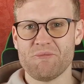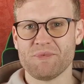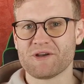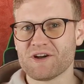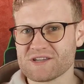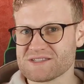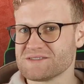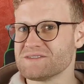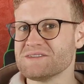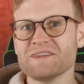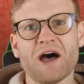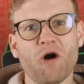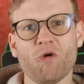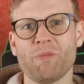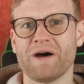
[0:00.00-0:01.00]
Because
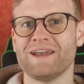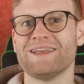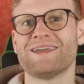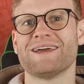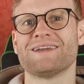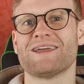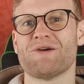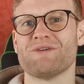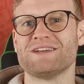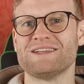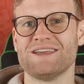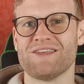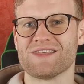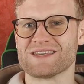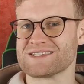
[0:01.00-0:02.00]
nobody can
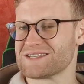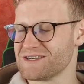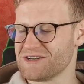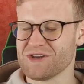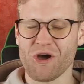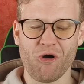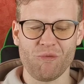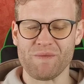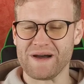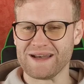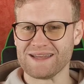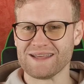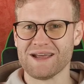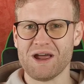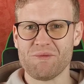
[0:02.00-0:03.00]
guarantee this.
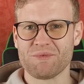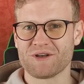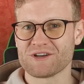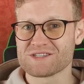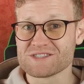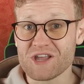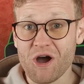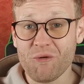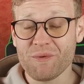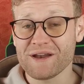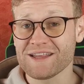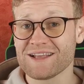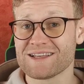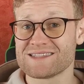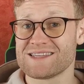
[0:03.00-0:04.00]
Nobody. Because
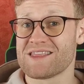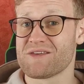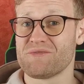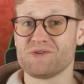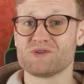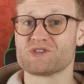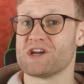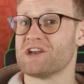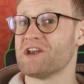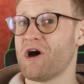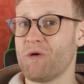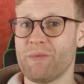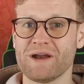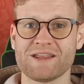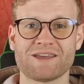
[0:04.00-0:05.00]
nobody can see the future.
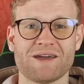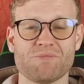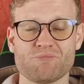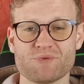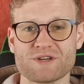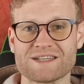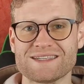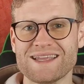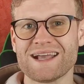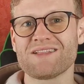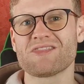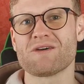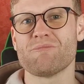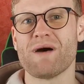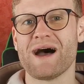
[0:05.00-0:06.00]
Nobody can
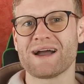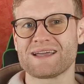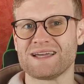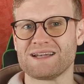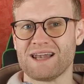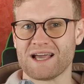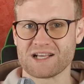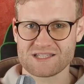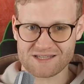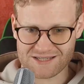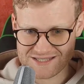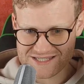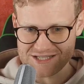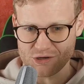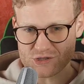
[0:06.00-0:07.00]
predict the market like
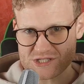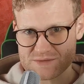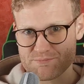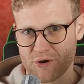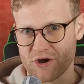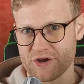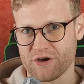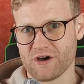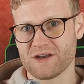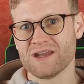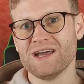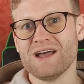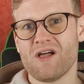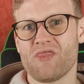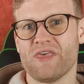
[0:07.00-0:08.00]
so spot
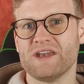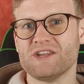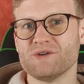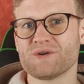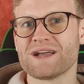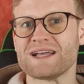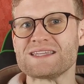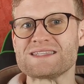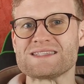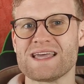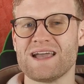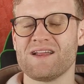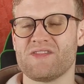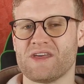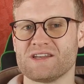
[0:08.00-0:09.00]
on that you can
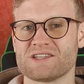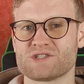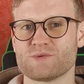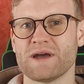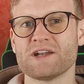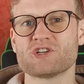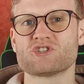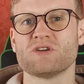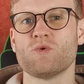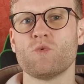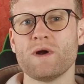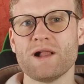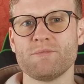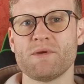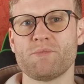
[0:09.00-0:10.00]
say that a strategy
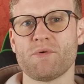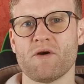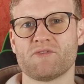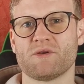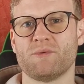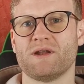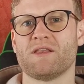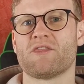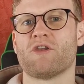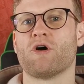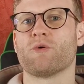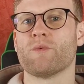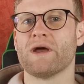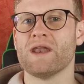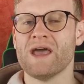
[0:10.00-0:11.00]
will be profitable in the
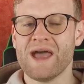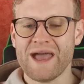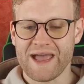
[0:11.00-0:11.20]
long run.